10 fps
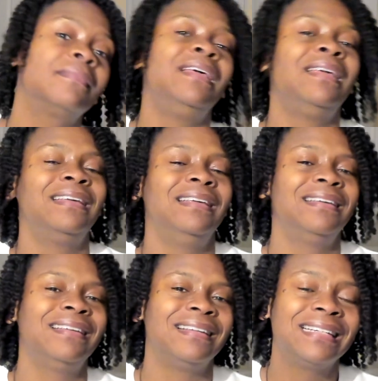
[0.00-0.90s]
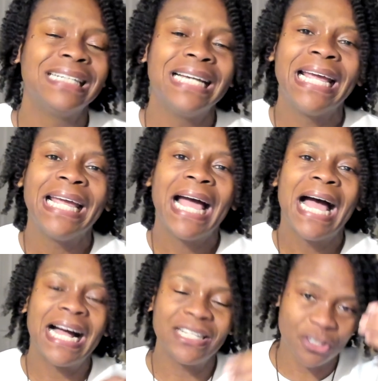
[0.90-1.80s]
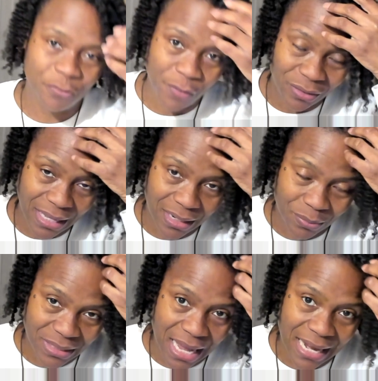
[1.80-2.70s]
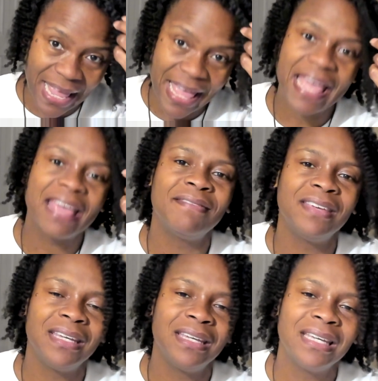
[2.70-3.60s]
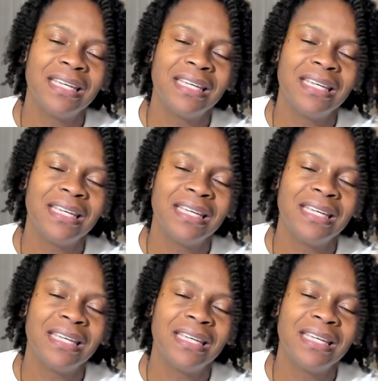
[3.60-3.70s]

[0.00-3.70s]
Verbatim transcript: I just felt that it was kind of heavy